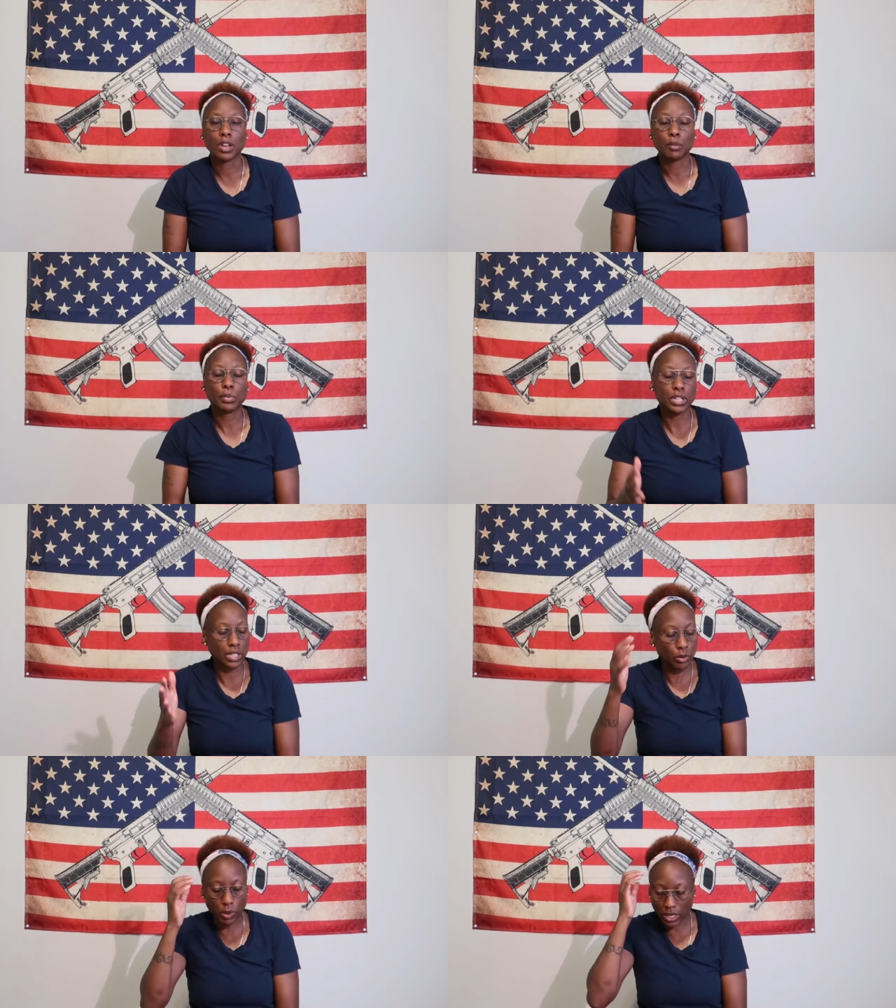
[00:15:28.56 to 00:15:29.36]
But
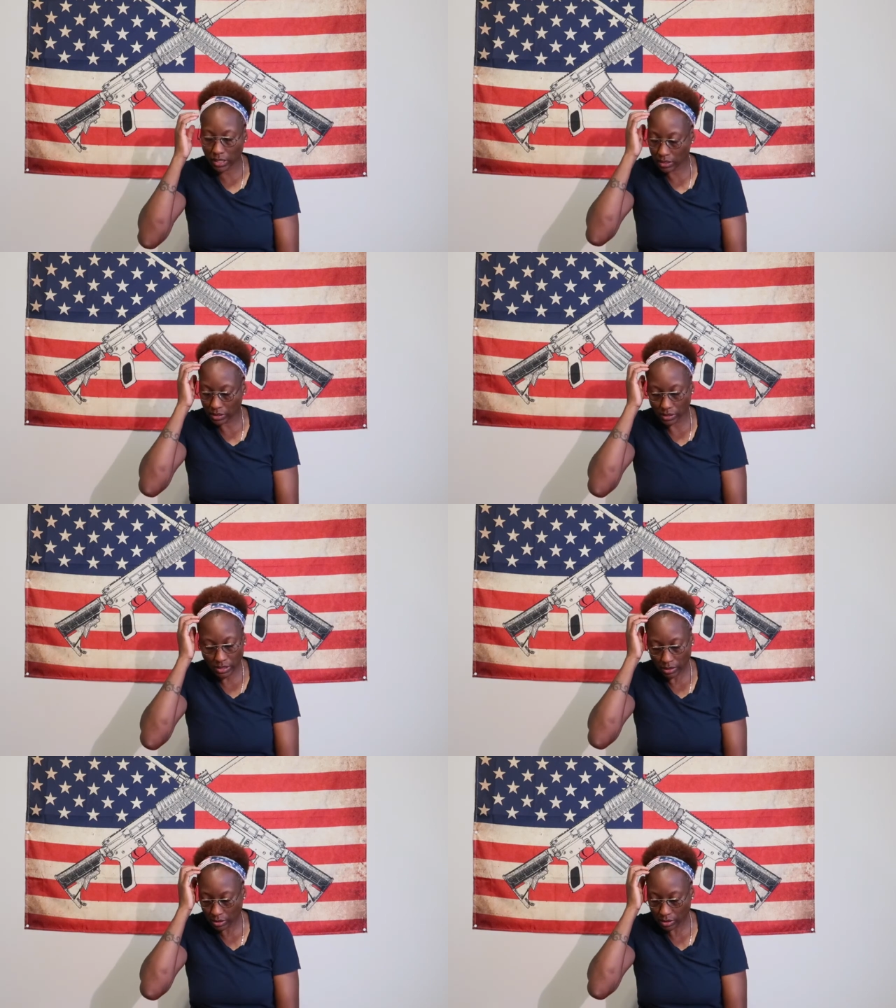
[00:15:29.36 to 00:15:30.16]
anyway, it's
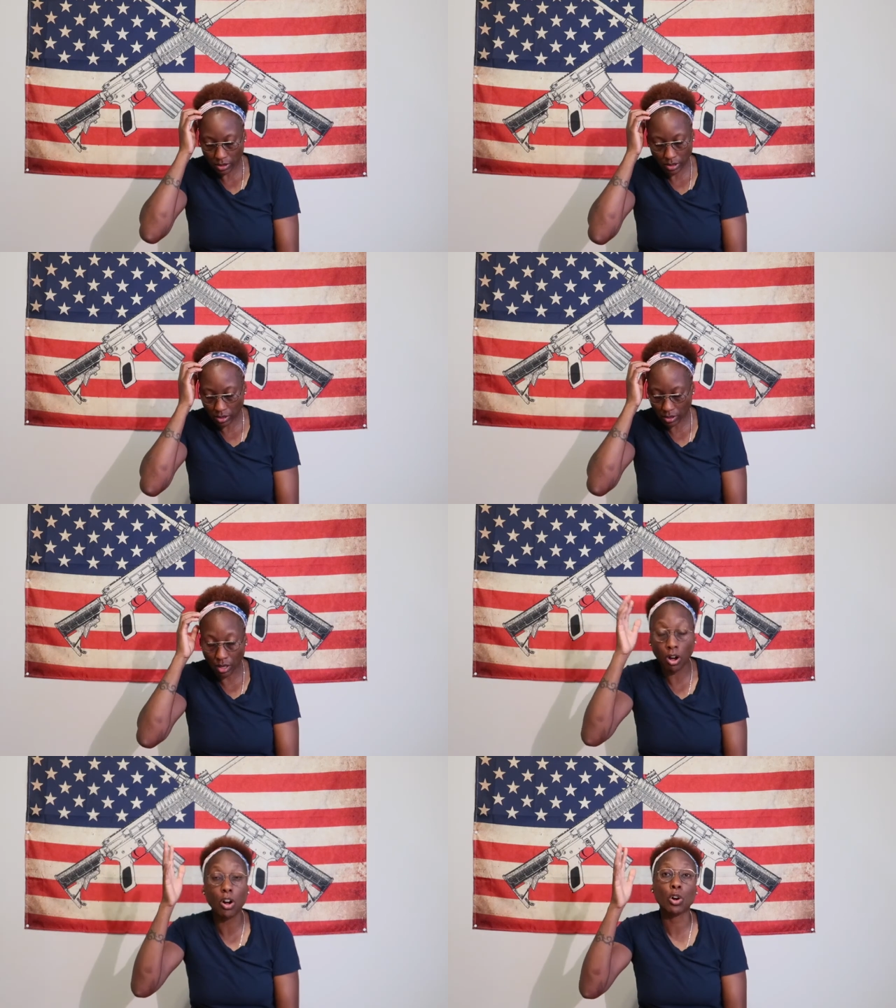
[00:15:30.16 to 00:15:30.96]
just
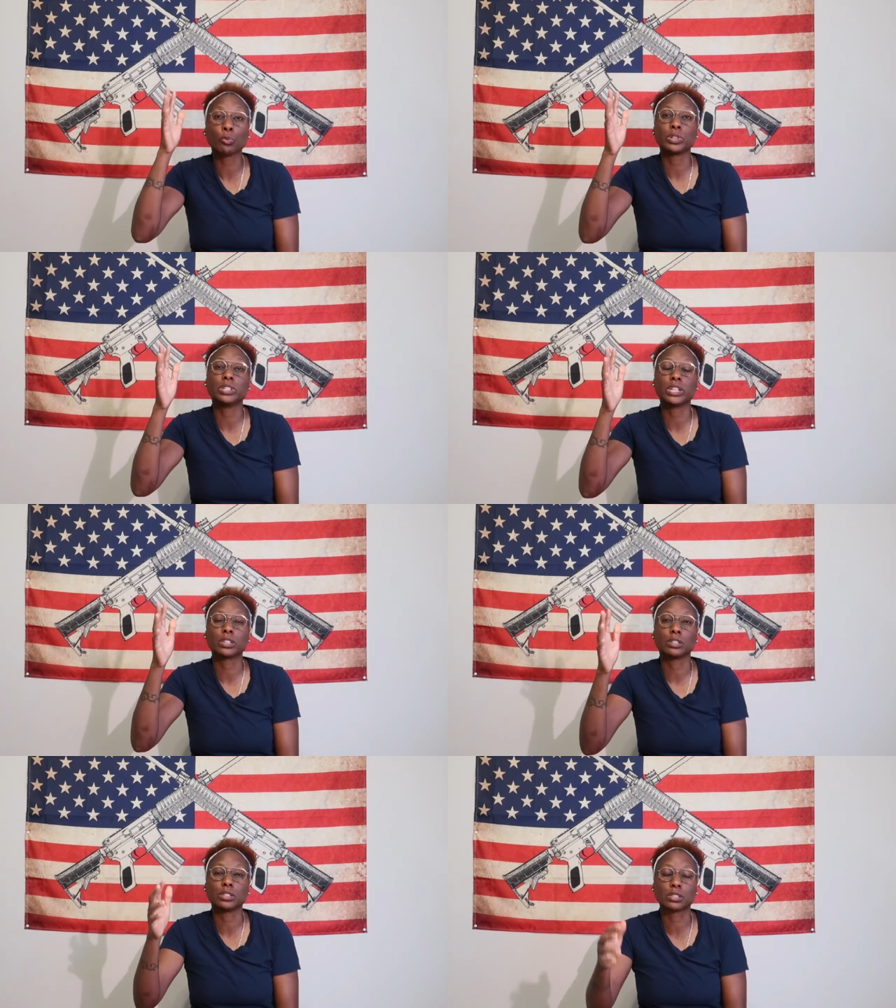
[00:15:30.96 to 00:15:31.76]
all
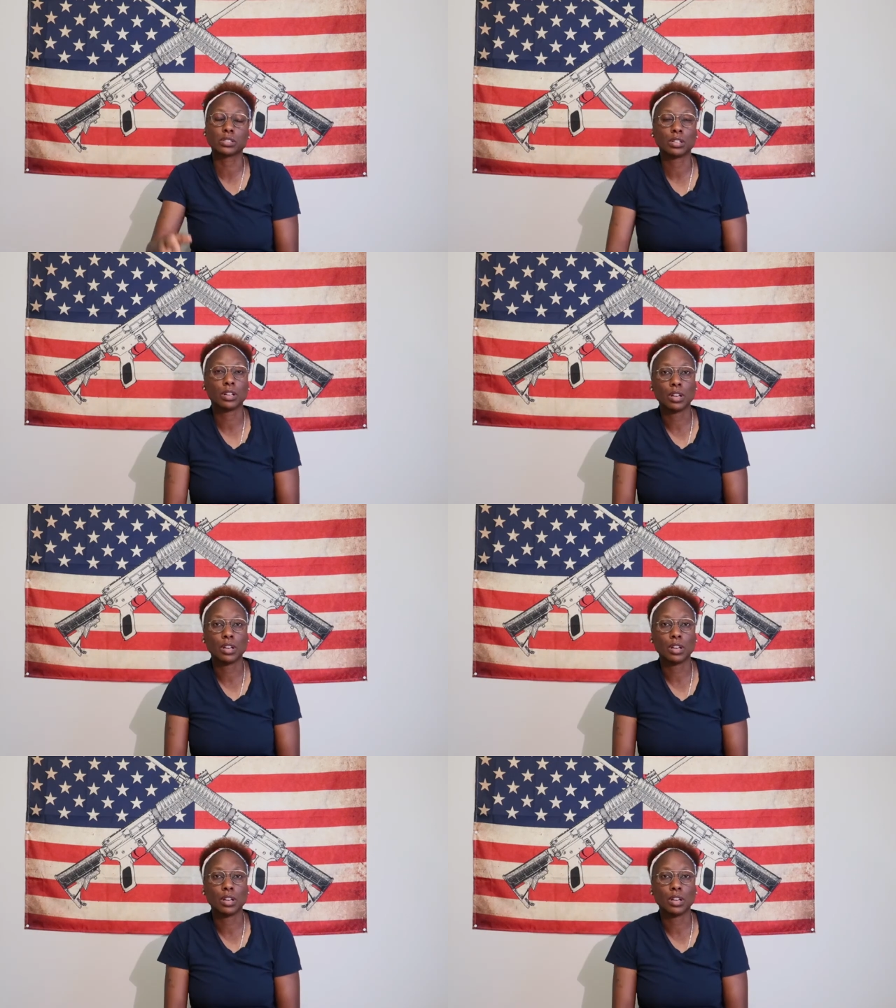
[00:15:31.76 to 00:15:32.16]
ridiculous.